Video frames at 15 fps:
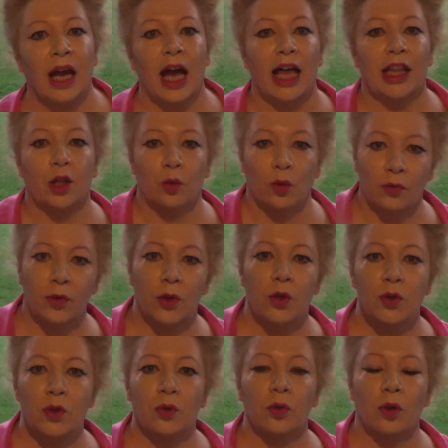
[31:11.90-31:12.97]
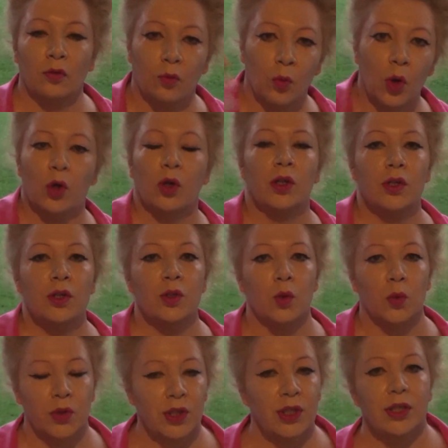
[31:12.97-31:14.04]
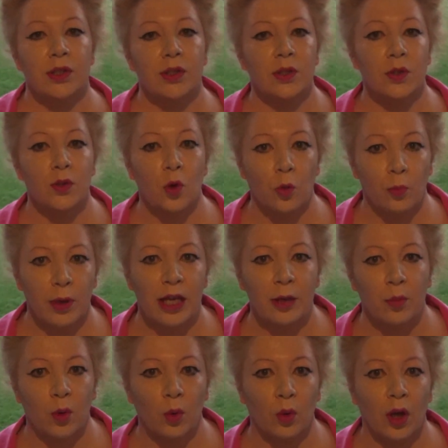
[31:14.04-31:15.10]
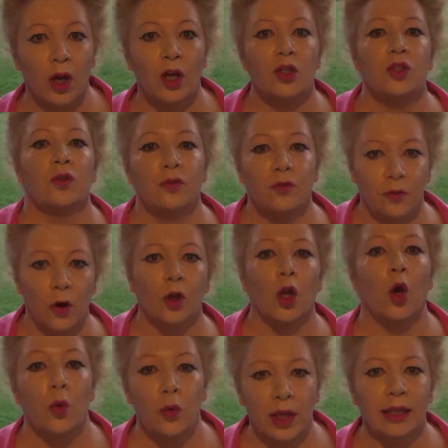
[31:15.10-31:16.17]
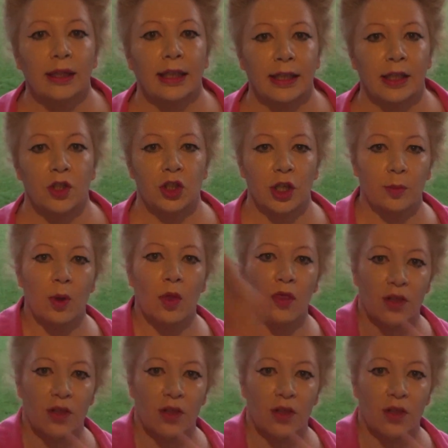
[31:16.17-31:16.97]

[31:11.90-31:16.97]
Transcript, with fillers: and the refusal of workers or citizens or people to follow their leadership.